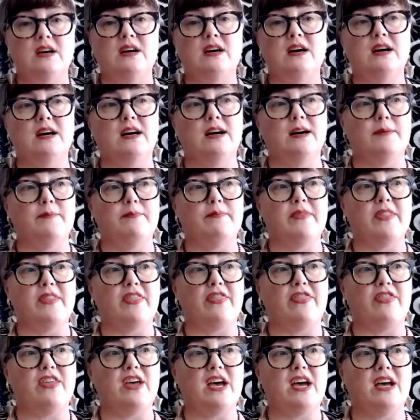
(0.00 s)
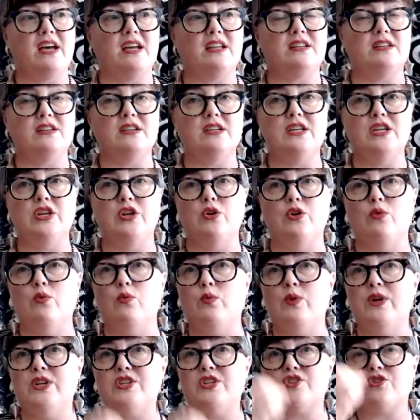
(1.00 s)
um, that, you know,
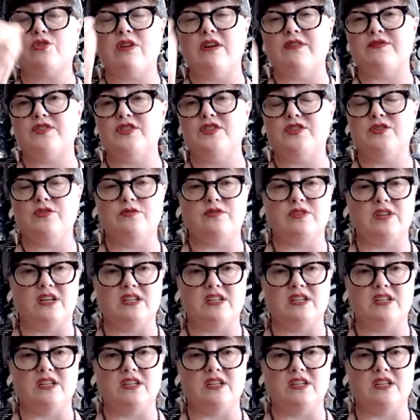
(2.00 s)
witchcraft is using